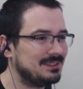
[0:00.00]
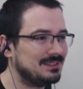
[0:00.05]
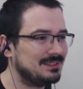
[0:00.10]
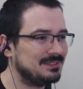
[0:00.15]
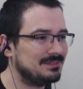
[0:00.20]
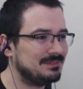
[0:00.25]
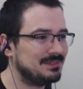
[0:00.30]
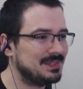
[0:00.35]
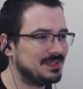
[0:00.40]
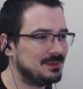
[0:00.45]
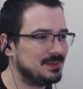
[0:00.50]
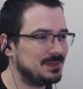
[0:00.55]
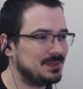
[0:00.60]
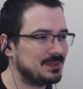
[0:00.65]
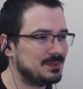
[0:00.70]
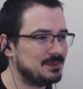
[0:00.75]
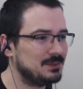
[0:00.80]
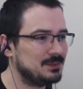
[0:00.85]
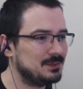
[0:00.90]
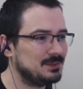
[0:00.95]
By the way,
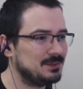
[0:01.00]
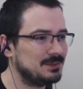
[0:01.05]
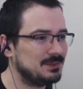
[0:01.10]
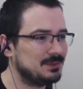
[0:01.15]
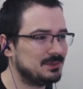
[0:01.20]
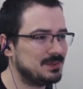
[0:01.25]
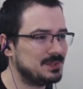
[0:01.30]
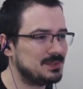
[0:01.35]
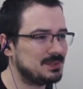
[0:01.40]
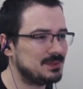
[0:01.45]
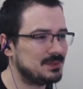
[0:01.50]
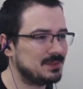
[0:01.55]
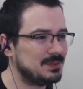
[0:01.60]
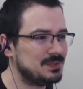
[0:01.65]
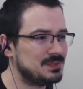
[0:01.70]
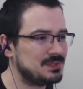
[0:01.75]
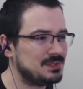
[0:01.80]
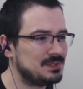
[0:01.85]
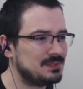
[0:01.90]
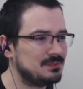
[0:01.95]
which one
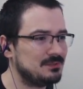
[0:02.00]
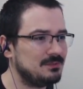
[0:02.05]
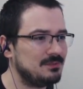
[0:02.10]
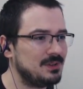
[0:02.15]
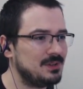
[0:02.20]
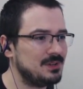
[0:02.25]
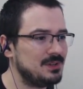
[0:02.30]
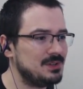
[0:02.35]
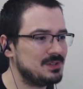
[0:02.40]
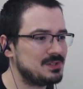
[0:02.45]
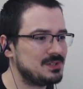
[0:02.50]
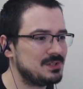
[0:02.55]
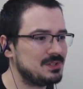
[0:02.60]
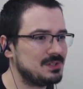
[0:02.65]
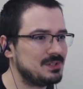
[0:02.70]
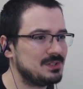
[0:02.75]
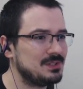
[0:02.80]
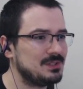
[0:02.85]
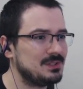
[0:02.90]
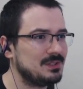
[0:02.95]
is
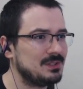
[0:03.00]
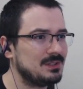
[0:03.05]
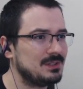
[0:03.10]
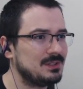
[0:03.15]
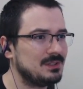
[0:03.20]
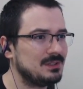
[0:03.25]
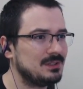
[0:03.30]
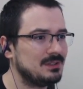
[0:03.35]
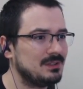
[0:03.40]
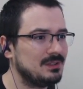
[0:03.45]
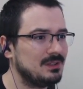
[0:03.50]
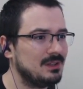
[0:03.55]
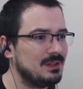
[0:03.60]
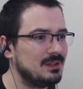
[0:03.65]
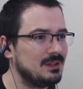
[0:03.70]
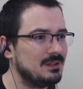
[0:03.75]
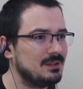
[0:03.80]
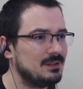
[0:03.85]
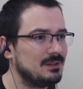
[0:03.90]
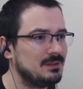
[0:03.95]
furniture?
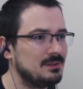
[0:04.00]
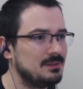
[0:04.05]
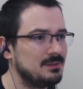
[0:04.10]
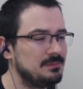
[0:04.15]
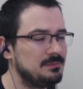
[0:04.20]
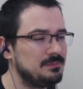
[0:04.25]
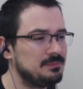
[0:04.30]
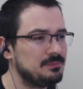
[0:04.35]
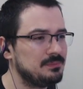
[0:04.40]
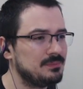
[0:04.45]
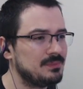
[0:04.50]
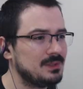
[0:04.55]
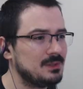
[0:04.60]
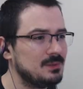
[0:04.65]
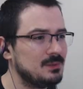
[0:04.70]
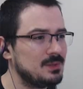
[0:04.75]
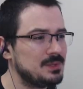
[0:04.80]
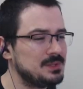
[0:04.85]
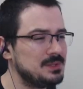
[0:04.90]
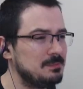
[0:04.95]
Nah.
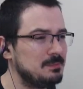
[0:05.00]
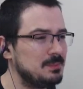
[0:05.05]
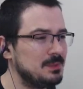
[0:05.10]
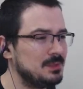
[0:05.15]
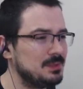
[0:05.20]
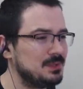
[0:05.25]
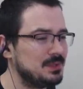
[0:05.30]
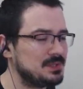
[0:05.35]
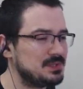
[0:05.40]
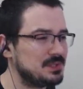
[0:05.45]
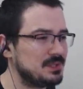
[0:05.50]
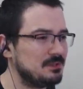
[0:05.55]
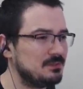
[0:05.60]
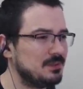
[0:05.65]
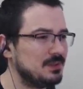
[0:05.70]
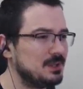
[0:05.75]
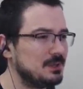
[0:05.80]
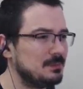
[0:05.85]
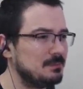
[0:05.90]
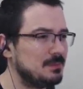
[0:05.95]
Where's the builders? I
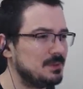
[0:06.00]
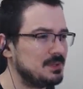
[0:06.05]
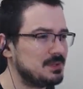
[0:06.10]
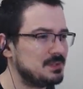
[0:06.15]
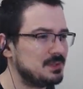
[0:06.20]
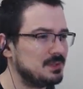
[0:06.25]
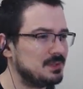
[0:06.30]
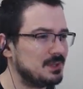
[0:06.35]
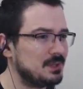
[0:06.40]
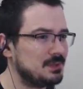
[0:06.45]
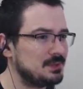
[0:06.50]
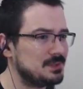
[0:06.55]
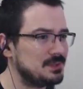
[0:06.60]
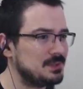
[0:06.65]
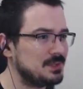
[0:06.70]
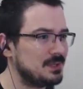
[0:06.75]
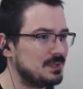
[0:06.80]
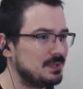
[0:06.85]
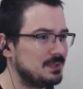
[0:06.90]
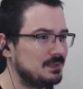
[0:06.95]
think I placed it
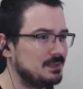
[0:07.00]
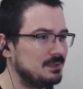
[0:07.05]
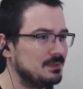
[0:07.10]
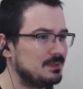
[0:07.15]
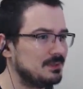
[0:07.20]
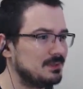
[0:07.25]
outside.